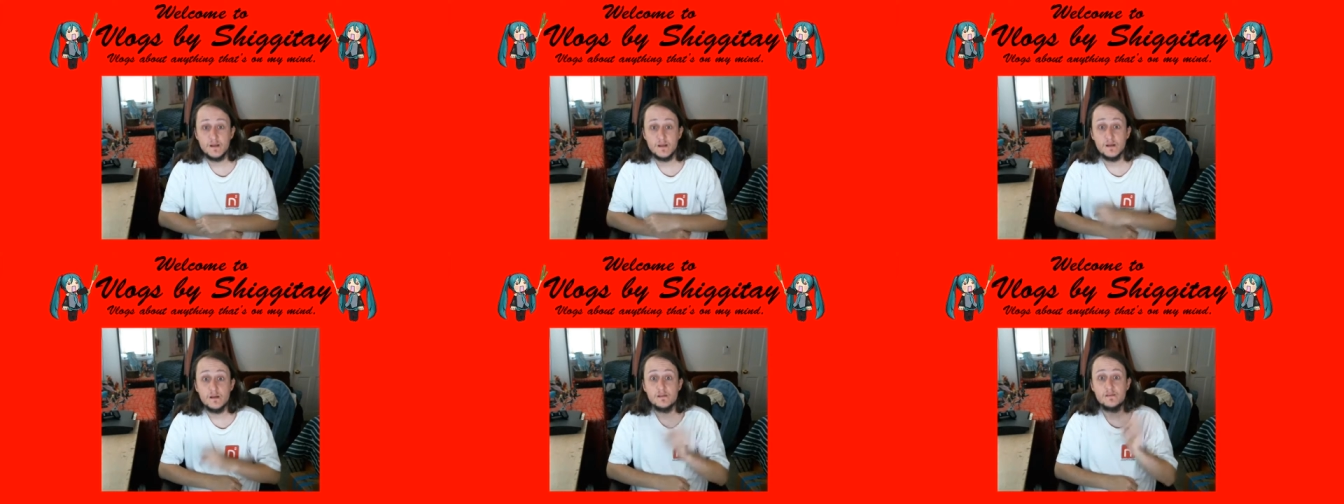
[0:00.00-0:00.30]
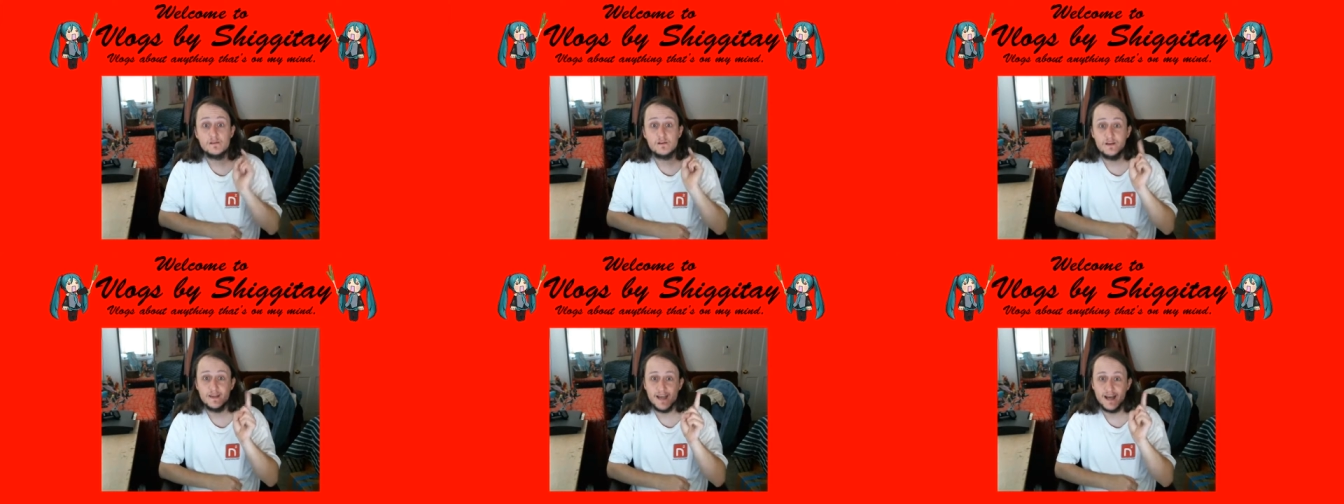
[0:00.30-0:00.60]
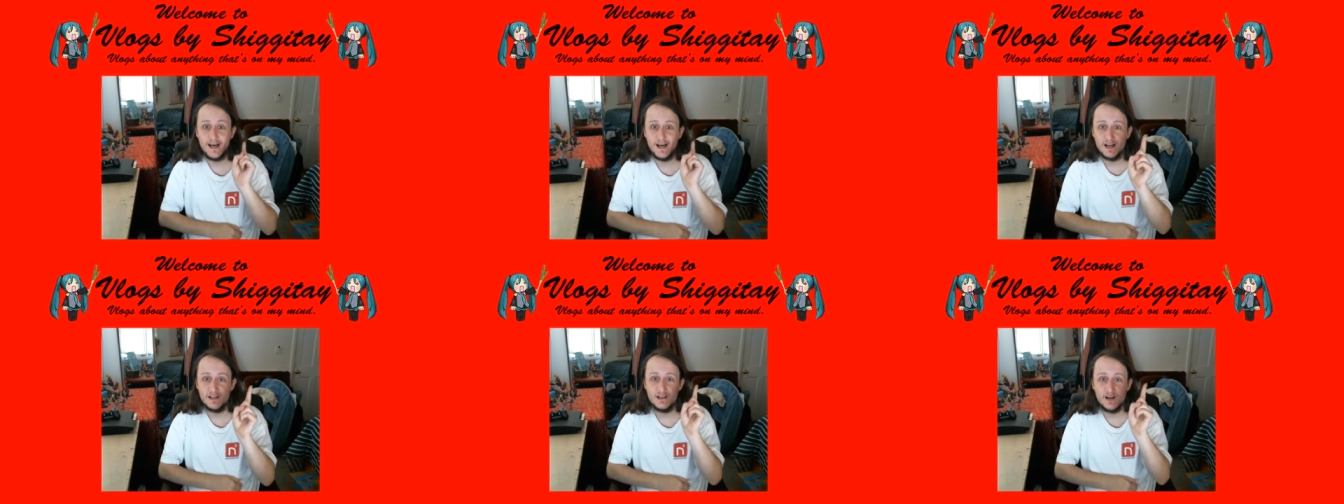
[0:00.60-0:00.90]
So
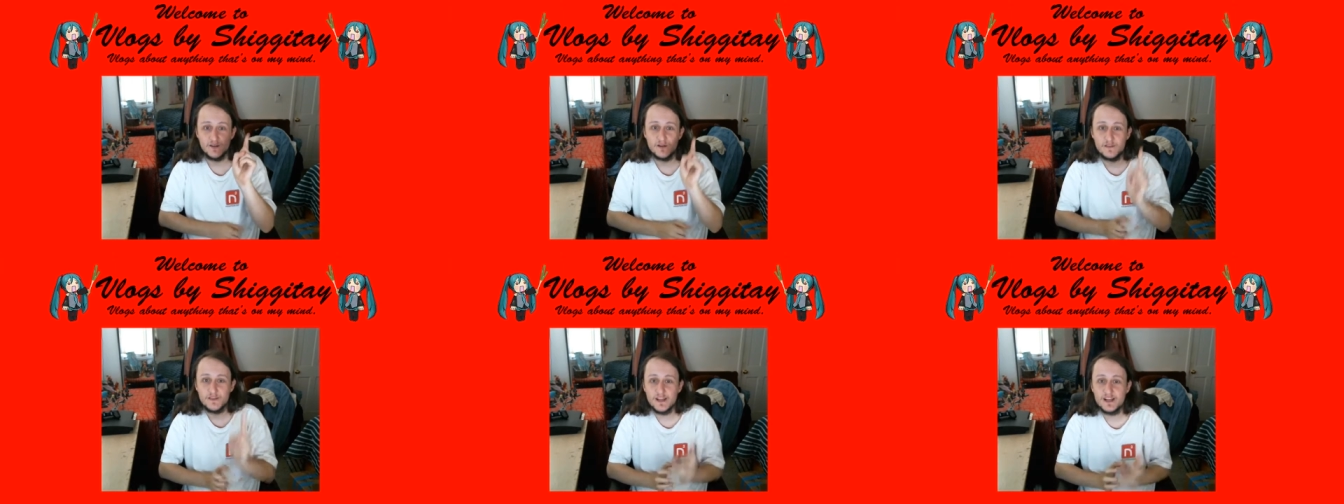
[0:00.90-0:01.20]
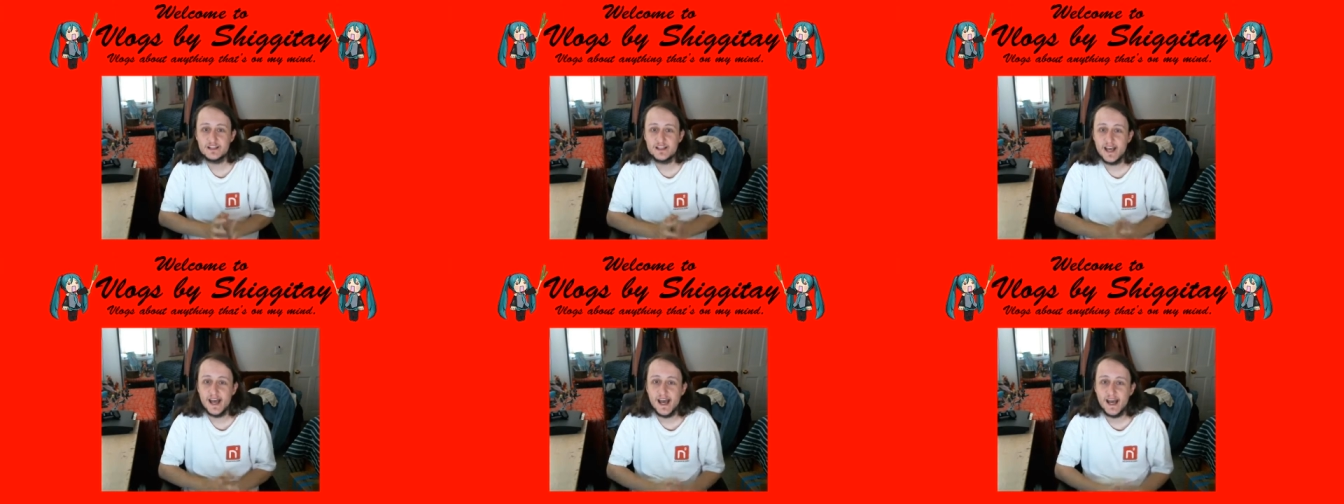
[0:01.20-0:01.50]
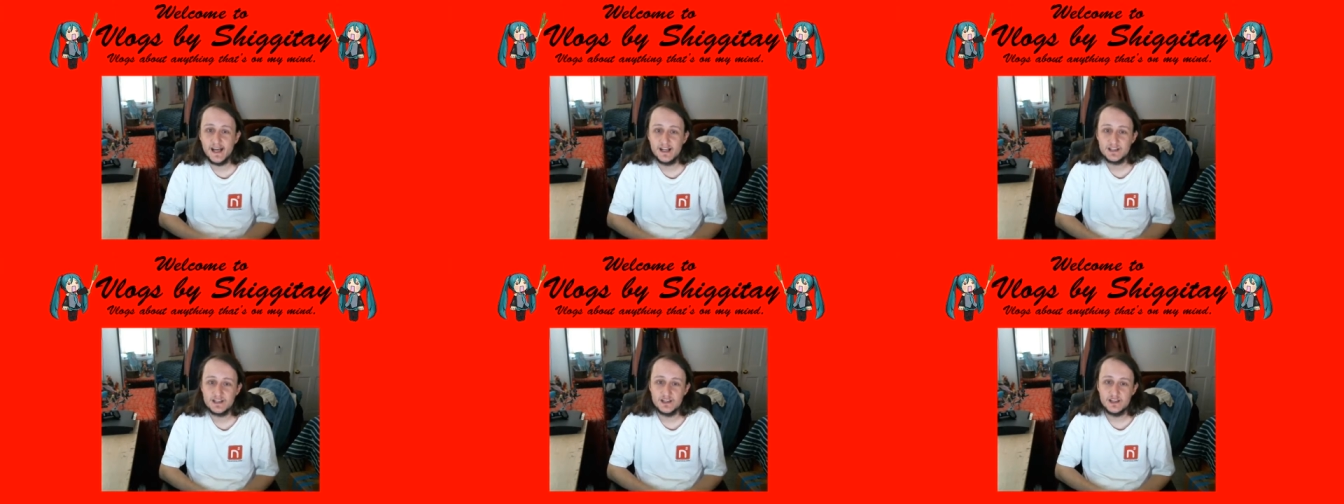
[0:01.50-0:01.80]
yeah, another thing to
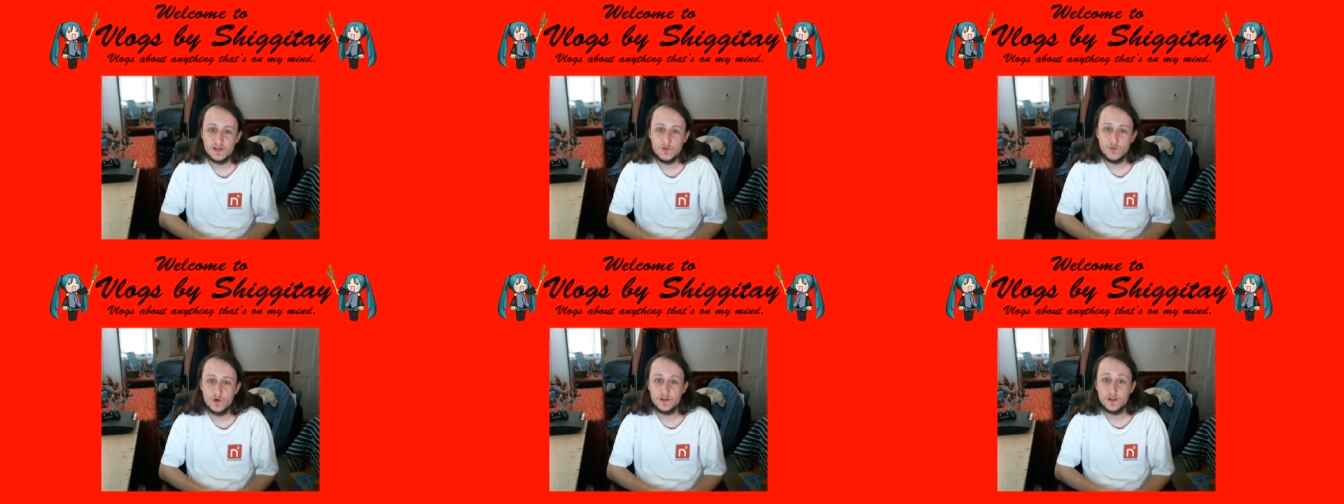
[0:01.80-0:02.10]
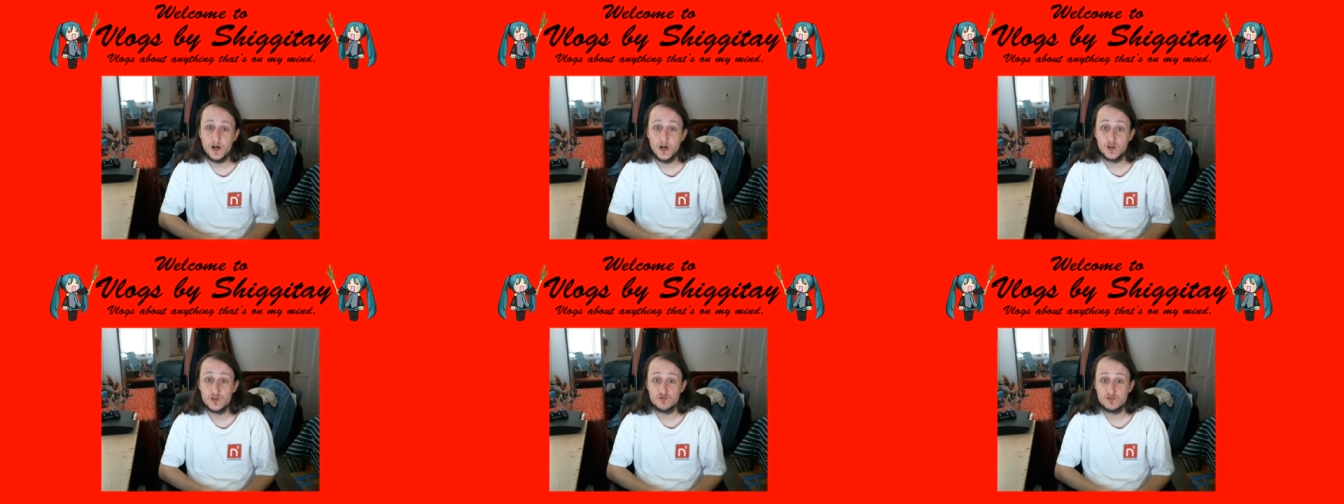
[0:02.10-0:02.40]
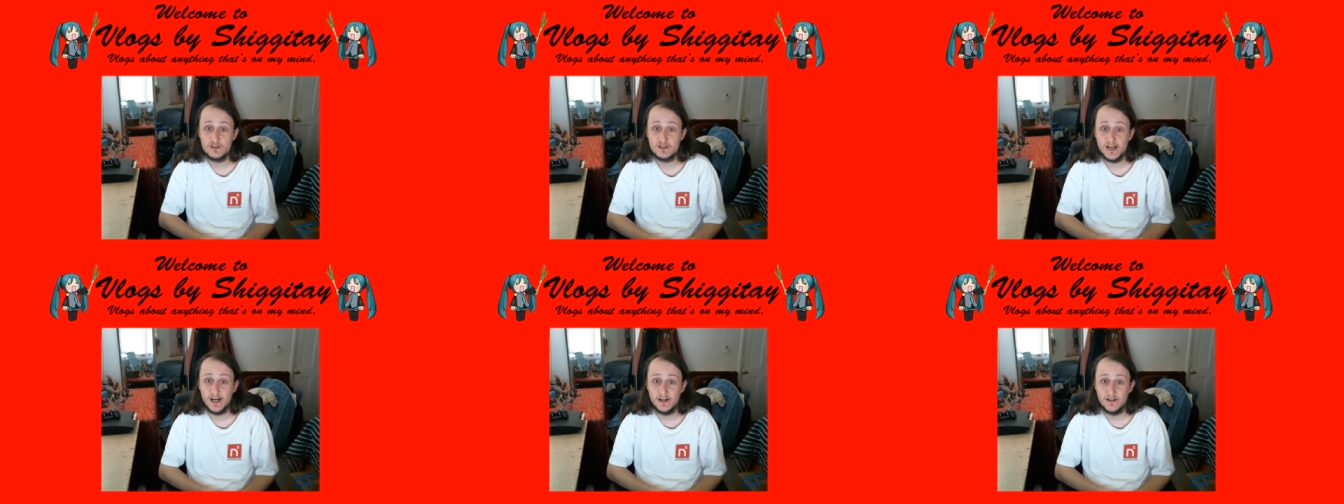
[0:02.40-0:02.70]
add to the
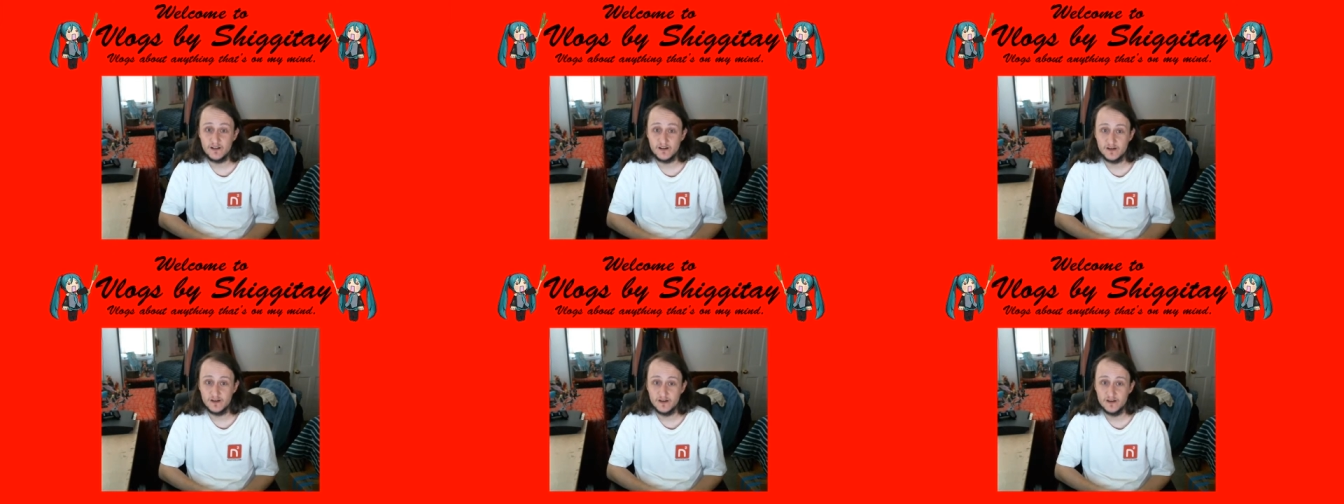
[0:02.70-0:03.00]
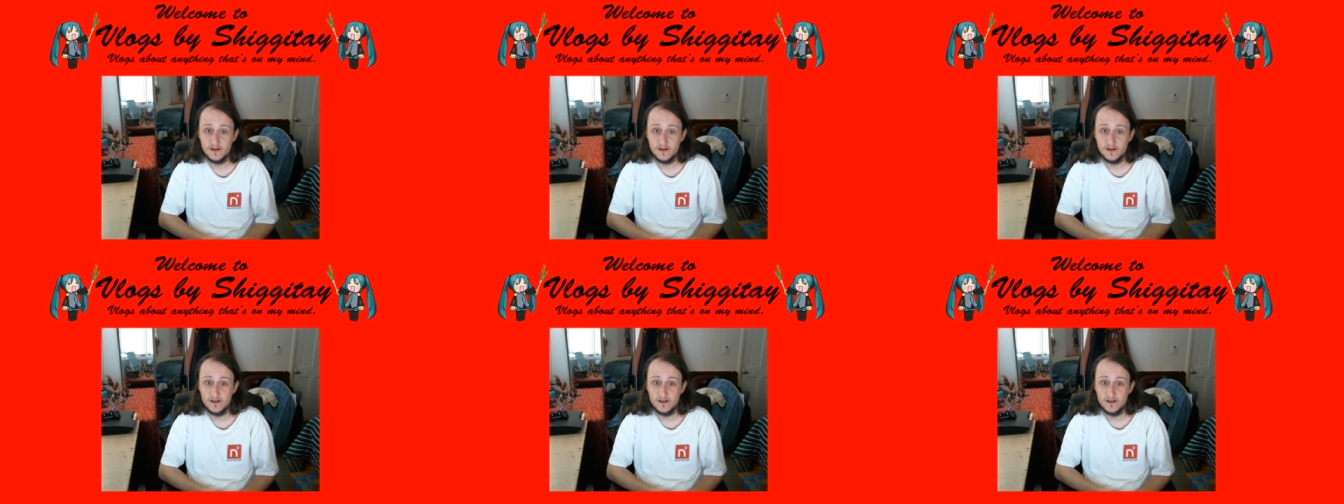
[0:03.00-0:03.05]
$100